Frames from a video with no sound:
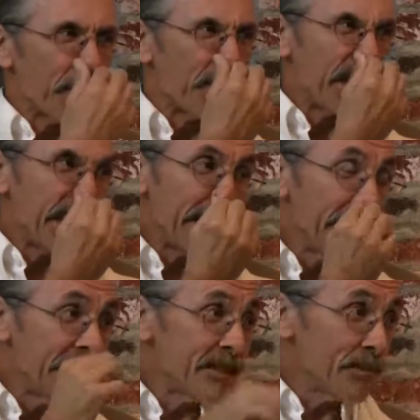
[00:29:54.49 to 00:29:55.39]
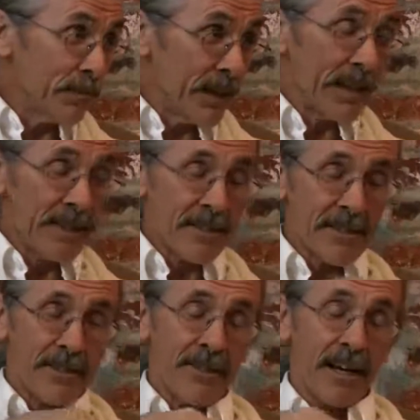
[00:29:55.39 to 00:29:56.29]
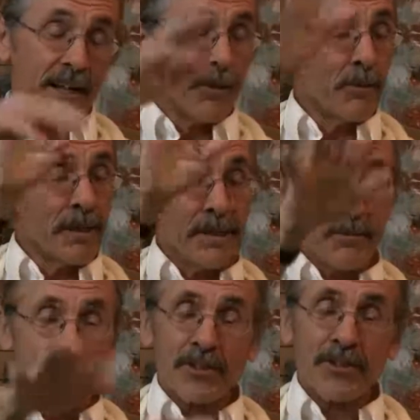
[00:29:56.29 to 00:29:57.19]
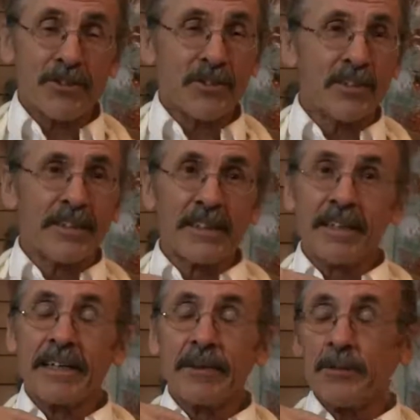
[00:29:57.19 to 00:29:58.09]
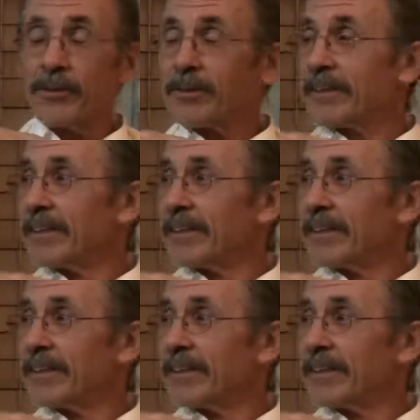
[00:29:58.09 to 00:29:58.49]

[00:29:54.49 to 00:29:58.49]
But in this place, I don't want to diminish the honeymoon.